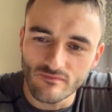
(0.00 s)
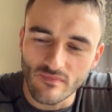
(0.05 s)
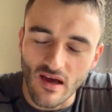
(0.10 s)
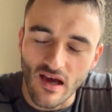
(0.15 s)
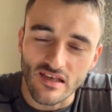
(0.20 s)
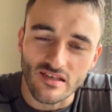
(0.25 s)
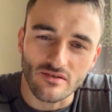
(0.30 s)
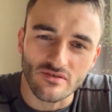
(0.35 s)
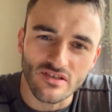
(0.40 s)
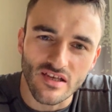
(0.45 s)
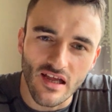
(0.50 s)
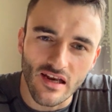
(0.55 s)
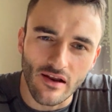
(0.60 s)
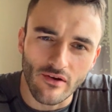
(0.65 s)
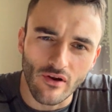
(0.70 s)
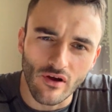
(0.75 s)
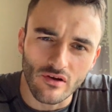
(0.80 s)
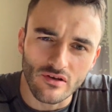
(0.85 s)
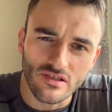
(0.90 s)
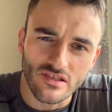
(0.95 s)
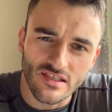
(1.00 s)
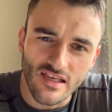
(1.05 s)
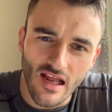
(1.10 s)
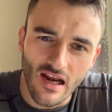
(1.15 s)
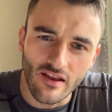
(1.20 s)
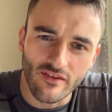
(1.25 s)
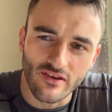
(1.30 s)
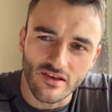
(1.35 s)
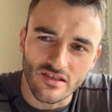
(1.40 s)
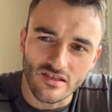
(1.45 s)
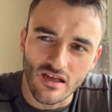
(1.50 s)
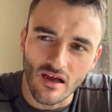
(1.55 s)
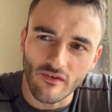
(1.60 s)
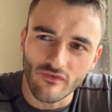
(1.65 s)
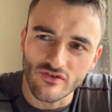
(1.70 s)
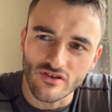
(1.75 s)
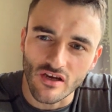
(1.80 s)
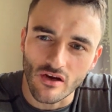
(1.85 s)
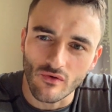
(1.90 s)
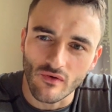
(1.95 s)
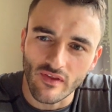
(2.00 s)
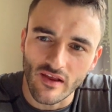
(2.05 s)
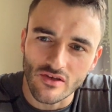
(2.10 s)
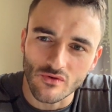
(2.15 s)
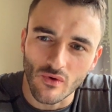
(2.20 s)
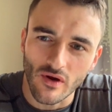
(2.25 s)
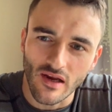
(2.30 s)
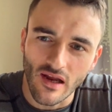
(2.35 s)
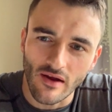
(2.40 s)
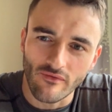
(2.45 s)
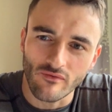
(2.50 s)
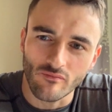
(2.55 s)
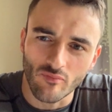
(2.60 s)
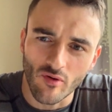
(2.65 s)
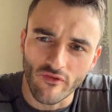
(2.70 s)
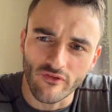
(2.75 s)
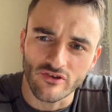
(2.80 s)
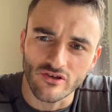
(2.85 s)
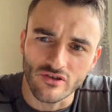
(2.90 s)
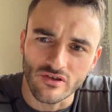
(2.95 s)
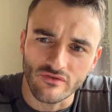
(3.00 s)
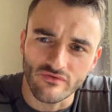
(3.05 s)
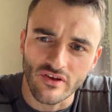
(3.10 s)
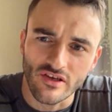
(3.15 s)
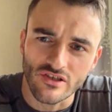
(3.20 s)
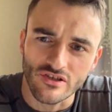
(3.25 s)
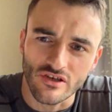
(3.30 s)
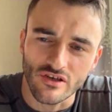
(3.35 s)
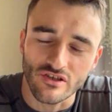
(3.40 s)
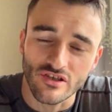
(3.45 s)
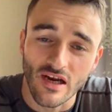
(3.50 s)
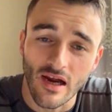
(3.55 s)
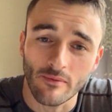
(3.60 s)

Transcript: I've said, I'm not selling this stuff, so that's why I haven't bothered doing the research.